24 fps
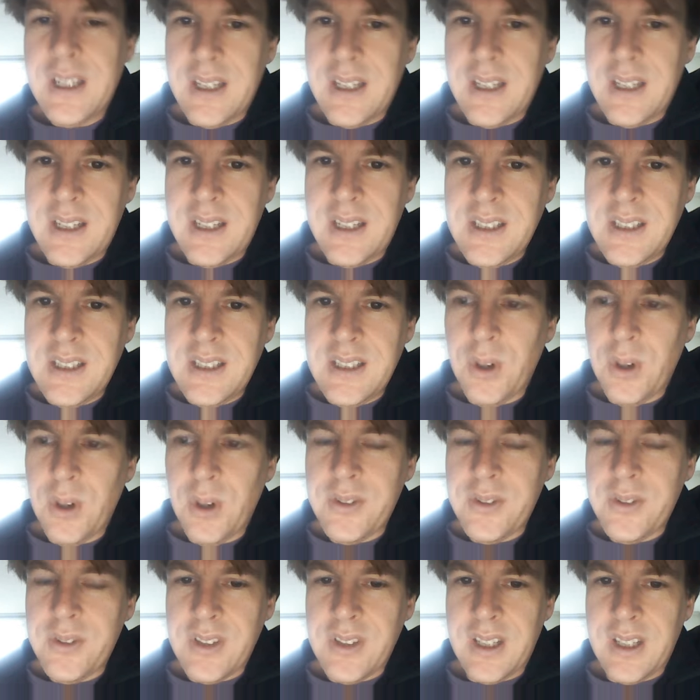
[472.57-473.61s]
He'd
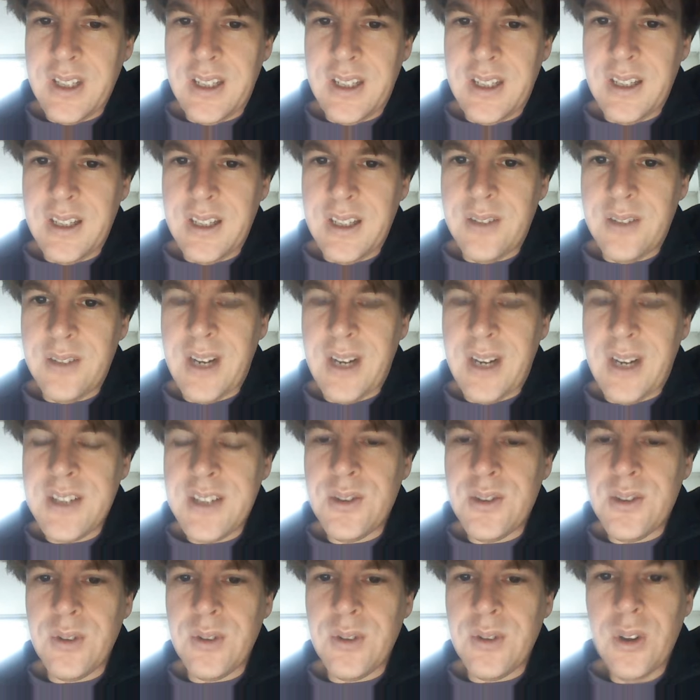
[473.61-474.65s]
bought rights
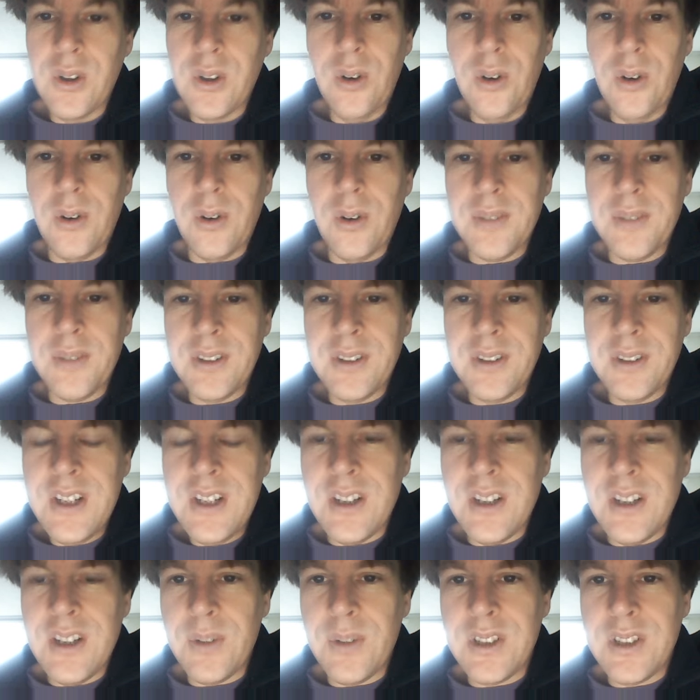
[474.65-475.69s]
to the coal of
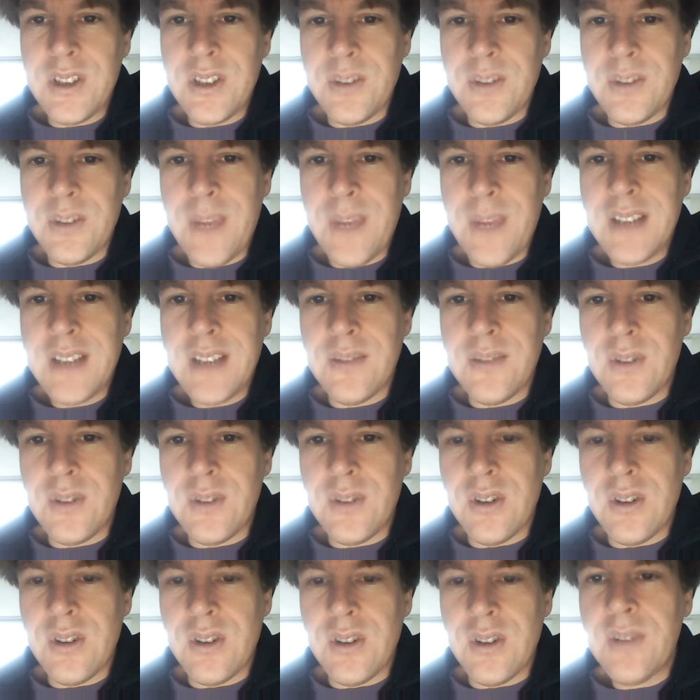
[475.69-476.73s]
Indonesia, which is a massive
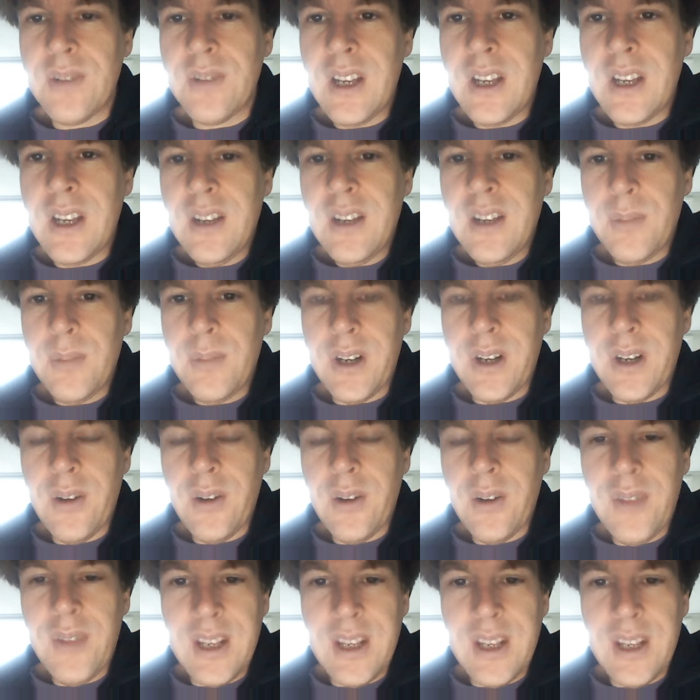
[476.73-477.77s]
reserve, but I
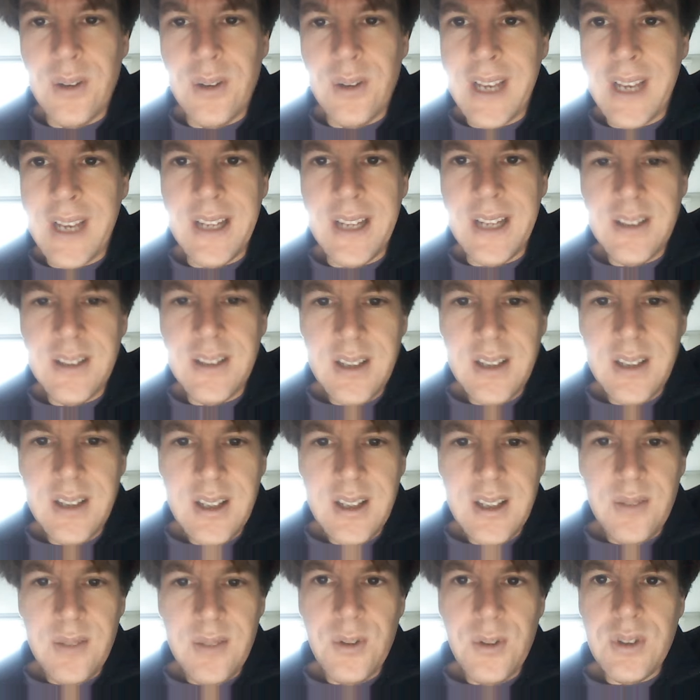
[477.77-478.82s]
don't think he'll get it.
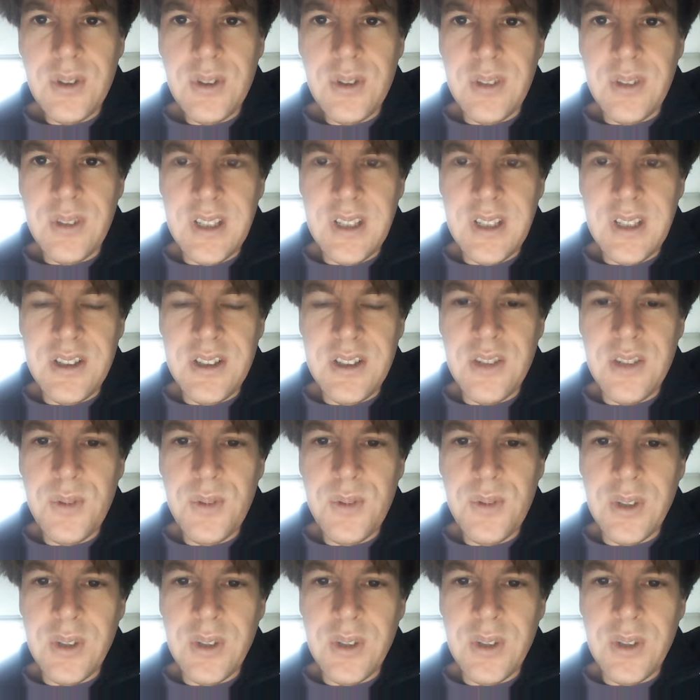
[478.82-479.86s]
First, it's
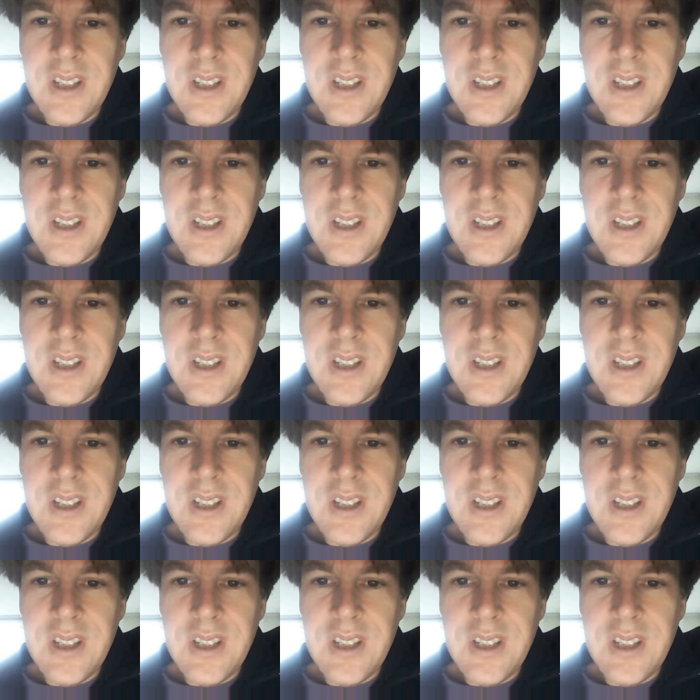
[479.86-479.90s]
disputed.